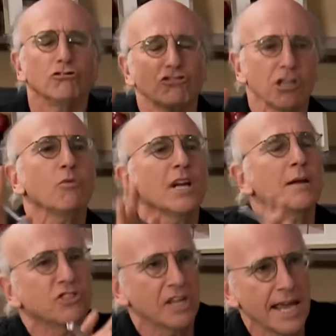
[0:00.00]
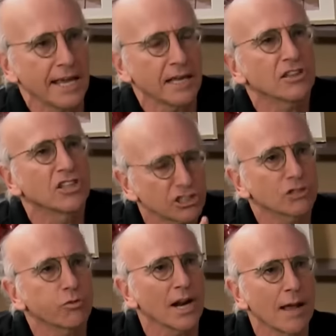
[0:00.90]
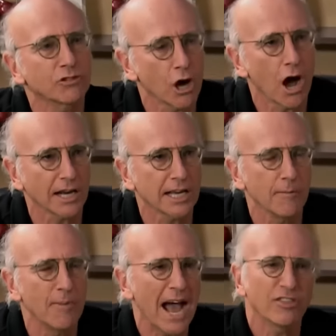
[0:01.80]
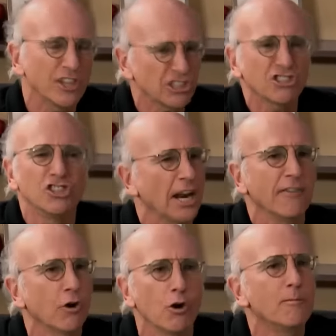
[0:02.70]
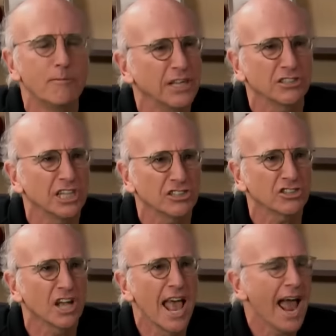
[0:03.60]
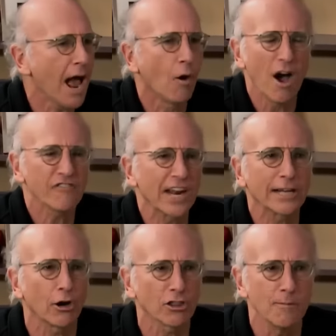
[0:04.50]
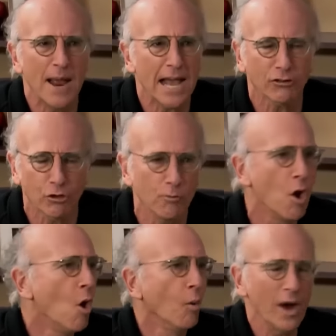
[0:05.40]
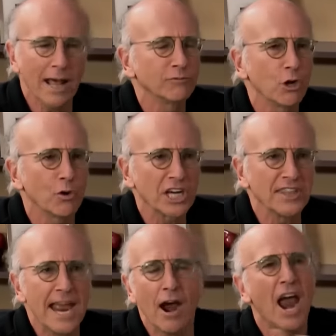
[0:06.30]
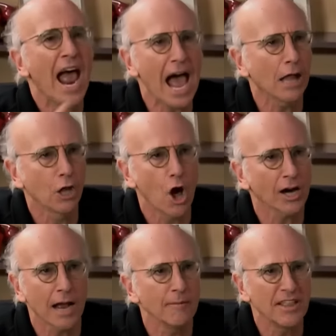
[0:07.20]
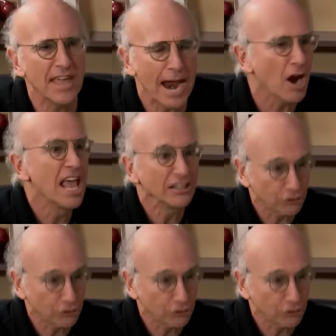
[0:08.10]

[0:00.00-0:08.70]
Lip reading: do you see what I'm saying? This is what I'm talking about. This is none of her business. How often I go to the bathroom, what I'm doing in there, how long I'm in there.